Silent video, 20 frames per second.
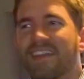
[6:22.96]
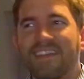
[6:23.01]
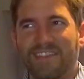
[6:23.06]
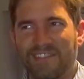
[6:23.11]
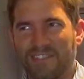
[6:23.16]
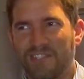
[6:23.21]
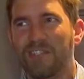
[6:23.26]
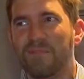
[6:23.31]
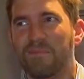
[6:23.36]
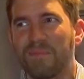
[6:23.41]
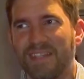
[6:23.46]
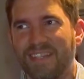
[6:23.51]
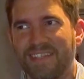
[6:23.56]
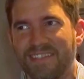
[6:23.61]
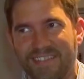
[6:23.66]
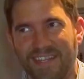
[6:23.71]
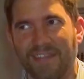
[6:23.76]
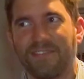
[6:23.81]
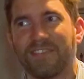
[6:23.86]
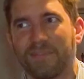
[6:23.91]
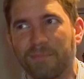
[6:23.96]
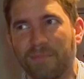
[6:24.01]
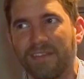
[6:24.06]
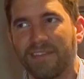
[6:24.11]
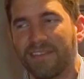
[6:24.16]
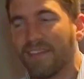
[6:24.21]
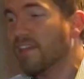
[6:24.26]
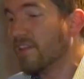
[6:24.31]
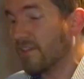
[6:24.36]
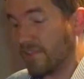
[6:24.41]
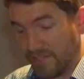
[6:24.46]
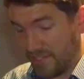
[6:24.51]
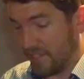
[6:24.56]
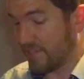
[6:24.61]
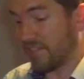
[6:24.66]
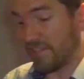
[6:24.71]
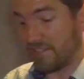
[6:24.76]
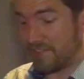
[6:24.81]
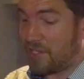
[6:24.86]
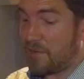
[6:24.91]
do you mean Jeff Smith?
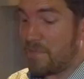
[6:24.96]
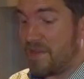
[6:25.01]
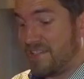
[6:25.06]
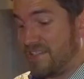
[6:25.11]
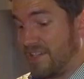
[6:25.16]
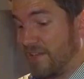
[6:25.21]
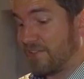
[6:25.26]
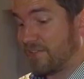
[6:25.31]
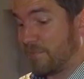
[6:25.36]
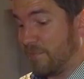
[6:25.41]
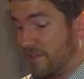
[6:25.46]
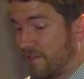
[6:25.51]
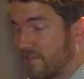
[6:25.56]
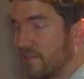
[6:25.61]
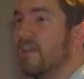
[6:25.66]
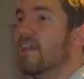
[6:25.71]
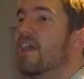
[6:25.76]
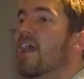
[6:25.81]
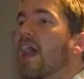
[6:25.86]
Yes, I do mean Jeff Smith.